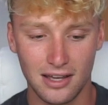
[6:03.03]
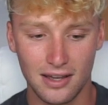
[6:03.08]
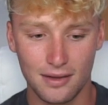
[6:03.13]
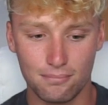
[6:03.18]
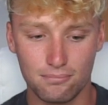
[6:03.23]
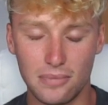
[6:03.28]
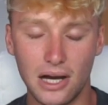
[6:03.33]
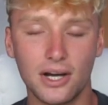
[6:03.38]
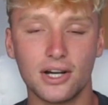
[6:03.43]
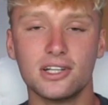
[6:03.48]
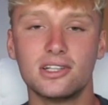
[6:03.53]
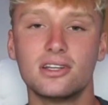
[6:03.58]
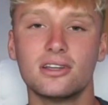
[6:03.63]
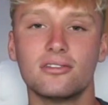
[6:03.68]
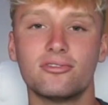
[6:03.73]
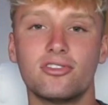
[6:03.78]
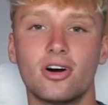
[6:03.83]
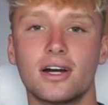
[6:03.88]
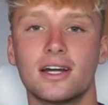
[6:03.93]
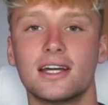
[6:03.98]
married to the
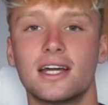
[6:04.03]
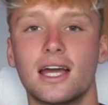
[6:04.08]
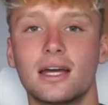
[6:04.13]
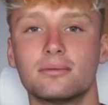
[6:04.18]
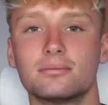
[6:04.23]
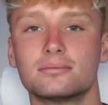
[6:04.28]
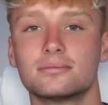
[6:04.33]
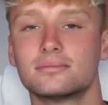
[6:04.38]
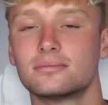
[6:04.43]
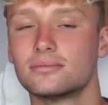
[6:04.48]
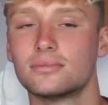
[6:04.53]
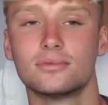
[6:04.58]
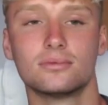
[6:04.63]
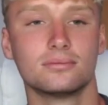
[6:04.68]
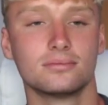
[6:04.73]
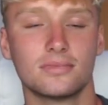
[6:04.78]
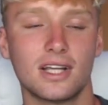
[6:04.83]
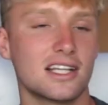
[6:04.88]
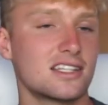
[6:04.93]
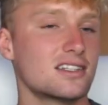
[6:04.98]
fucking game.
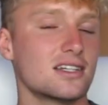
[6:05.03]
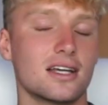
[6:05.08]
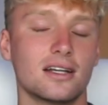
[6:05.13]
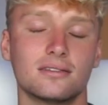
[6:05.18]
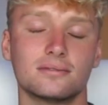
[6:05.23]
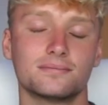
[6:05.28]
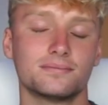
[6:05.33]
That's it.